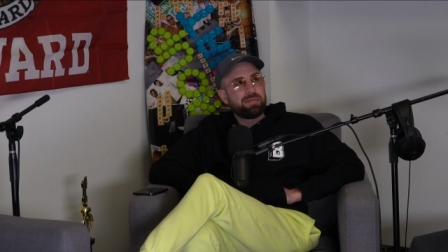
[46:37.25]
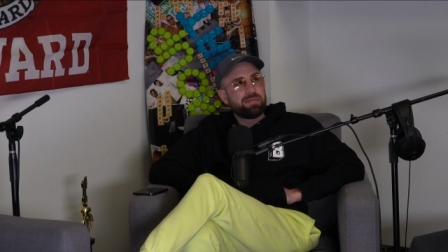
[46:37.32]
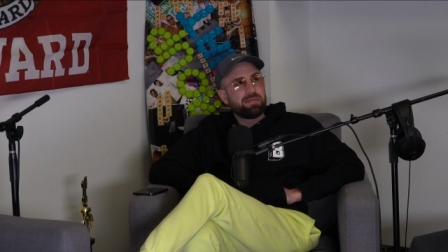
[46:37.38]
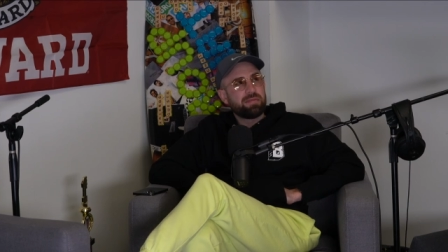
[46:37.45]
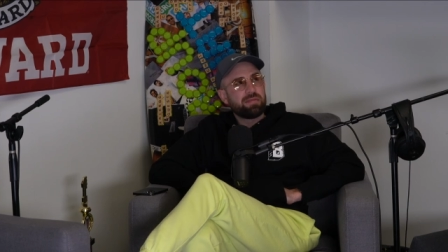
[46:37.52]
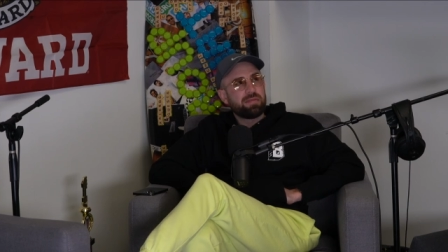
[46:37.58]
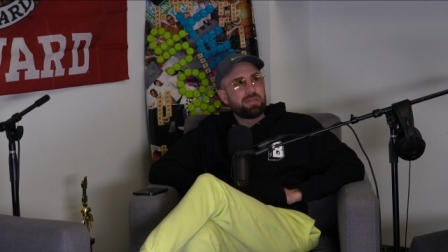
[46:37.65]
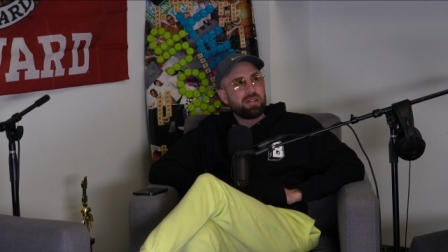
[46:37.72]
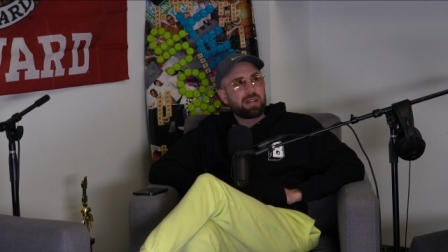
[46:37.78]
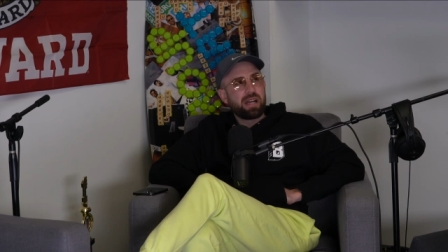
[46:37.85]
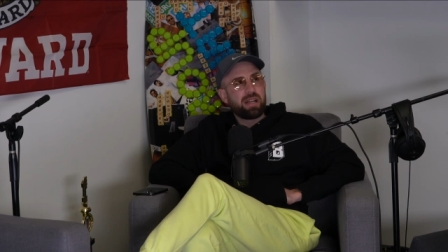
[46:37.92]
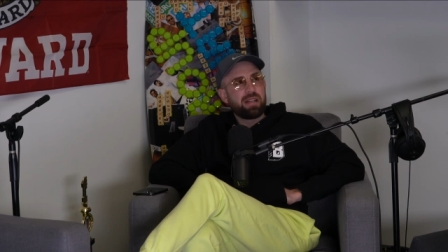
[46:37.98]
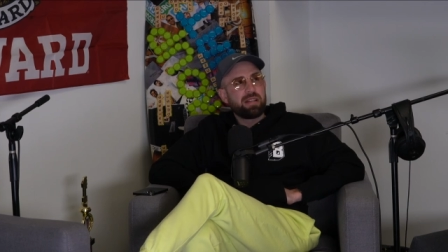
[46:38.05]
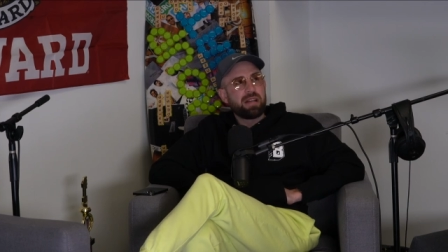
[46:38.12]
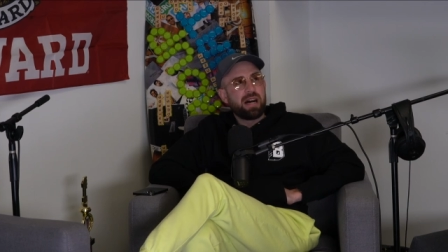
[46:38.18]
Yeah.
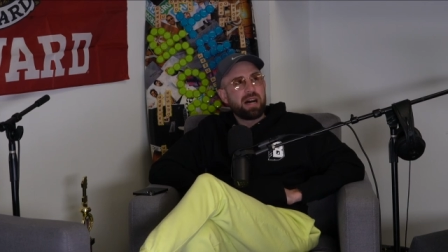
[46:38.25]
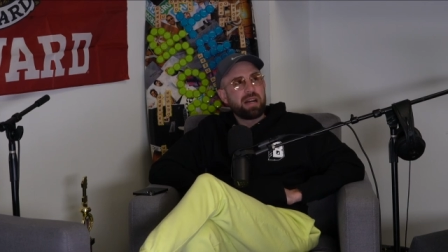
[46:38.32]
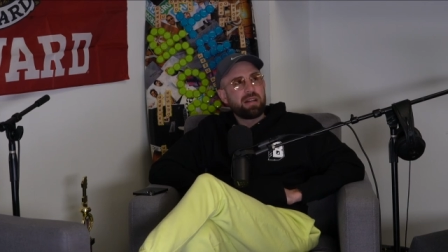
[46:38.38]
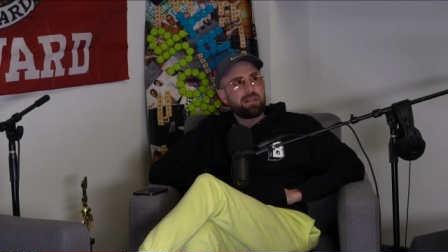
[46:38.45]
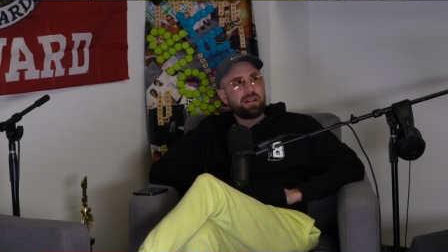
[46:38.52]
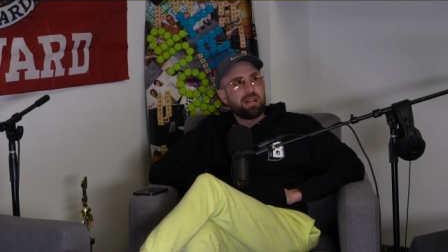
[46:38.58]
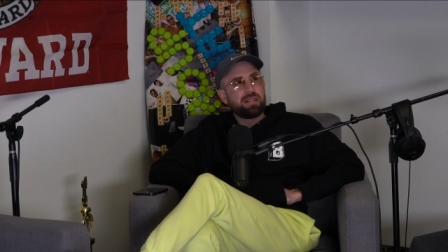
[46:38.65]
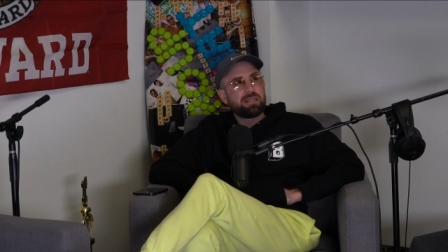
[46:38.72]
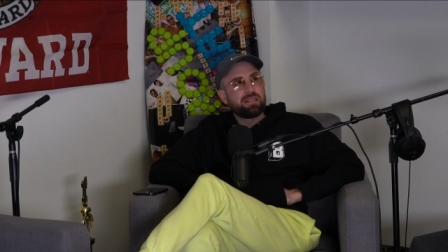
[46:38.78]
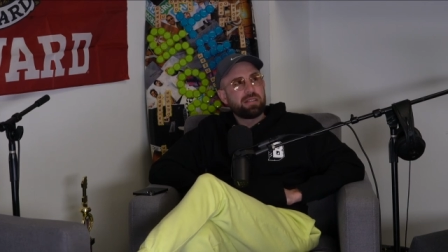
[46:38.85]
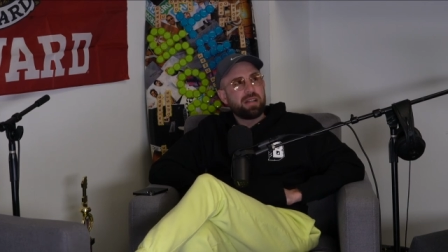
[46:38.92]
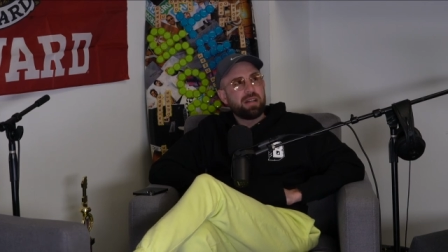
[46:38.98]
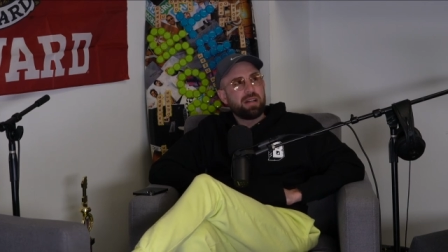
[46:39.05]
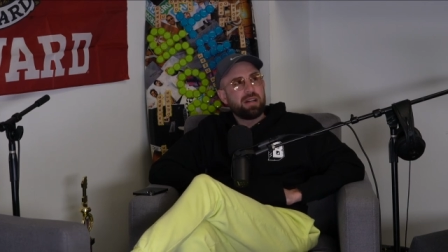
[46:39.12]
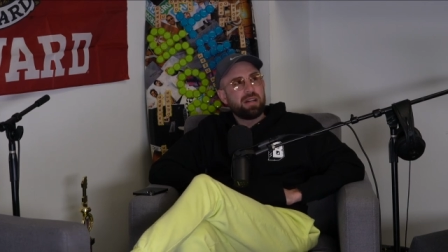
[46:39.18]
Okay, the IRS
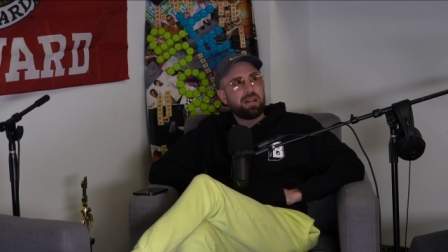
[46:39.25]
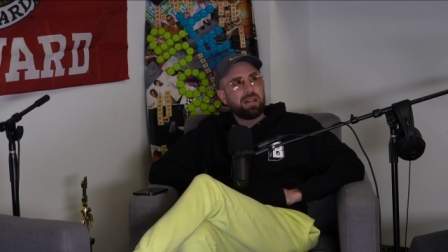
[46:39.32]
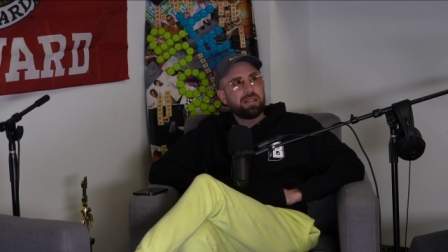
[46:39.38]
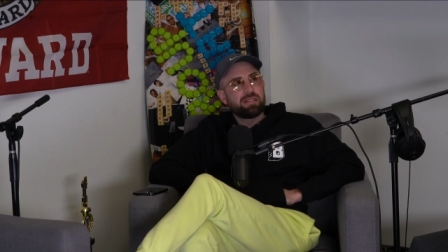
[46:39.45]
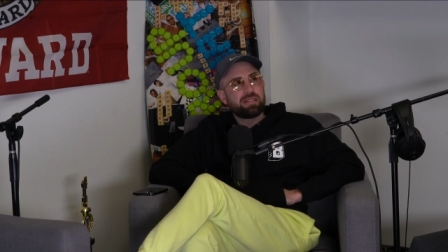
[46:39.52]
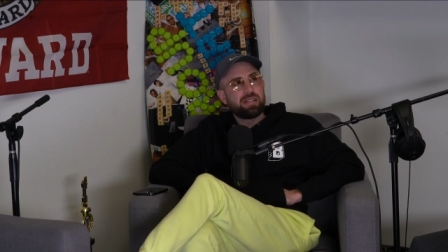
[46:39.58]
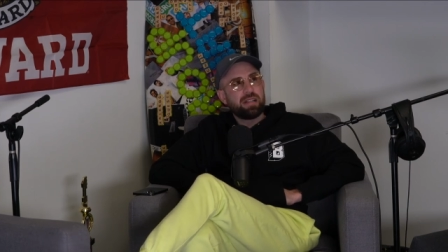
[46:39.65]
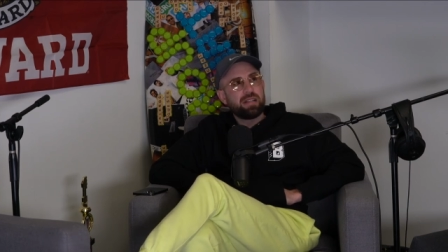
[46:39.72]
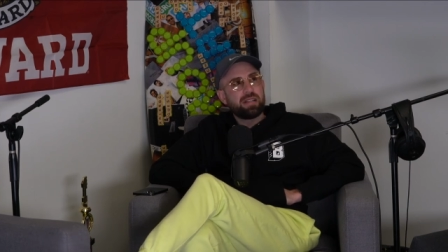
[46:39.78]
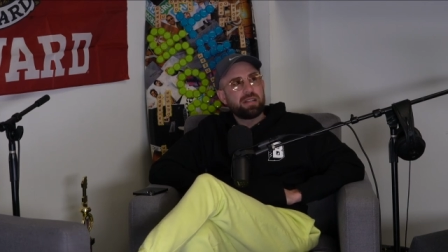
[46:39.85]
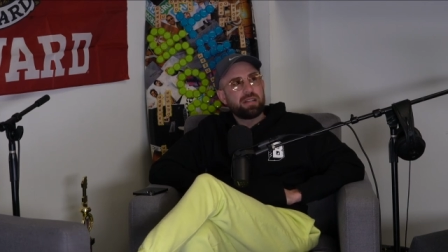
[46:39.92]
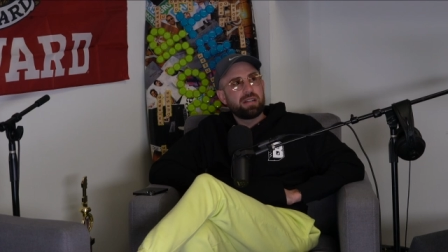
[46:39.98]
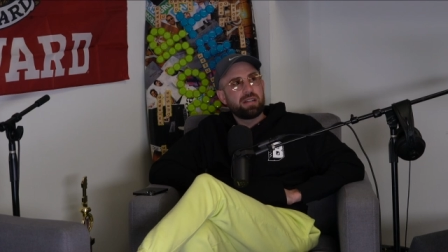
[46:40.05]
uh, has sent